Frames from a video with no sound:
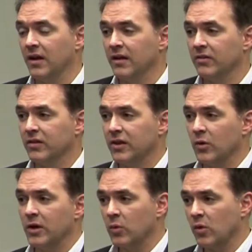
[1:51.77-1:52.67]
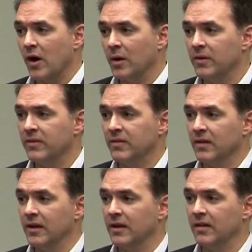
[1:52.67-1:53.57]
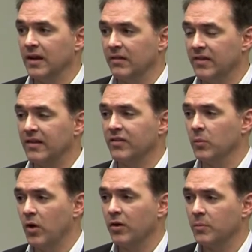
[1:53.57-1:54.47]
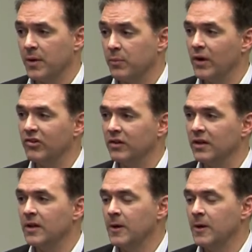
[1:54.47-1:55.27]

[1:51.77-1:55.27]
security requirements and take some longer preparation,